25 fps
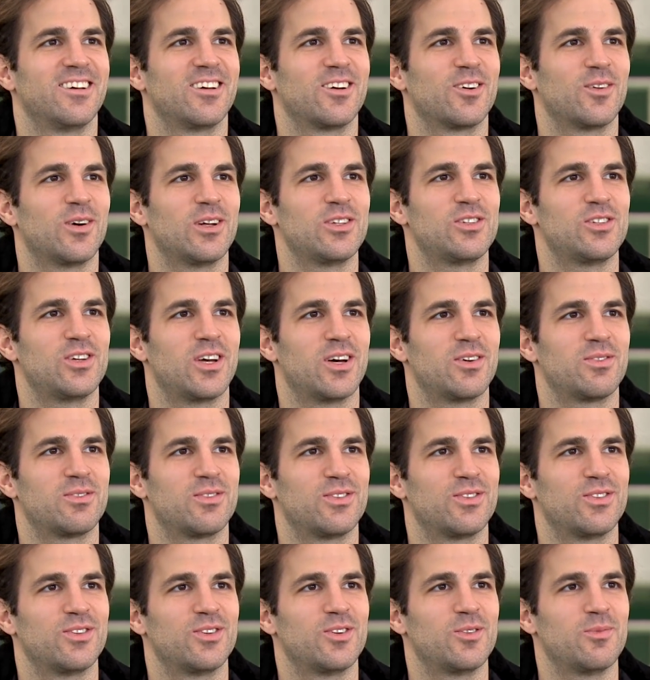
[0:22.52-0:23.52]
Once you have
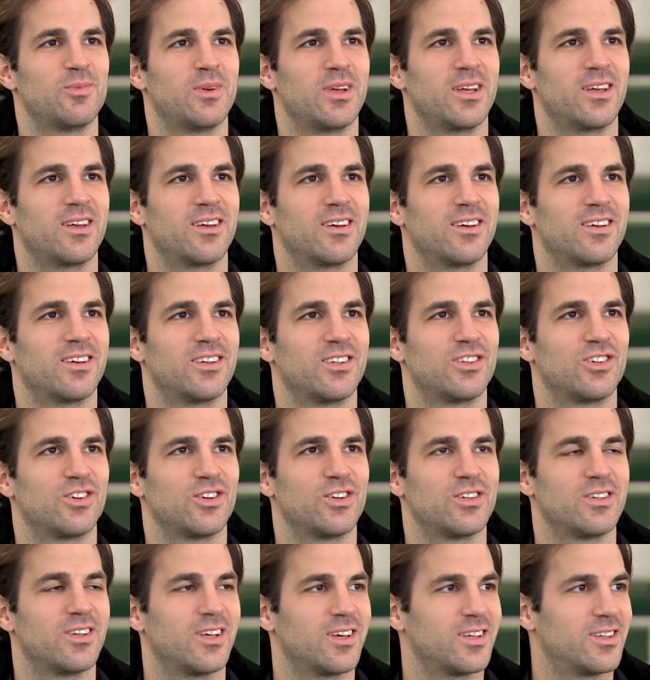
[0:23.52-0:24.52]
to make a
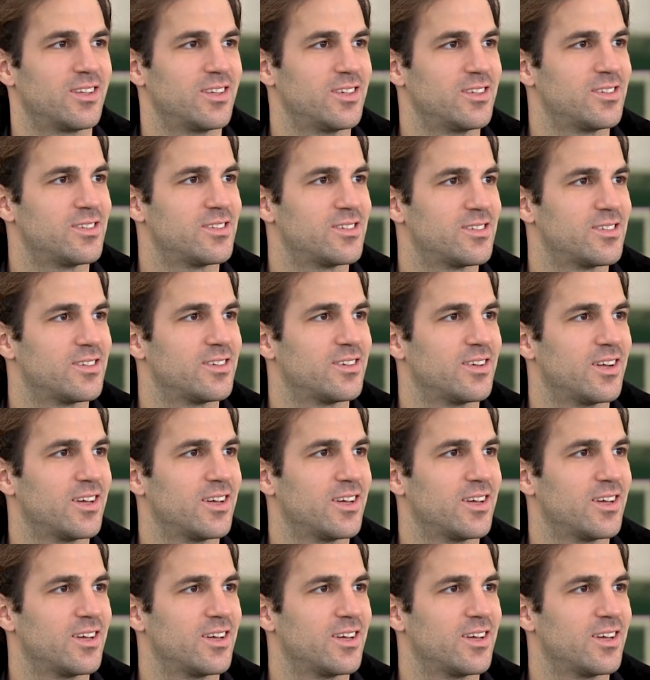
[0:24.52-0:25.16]
choice like this,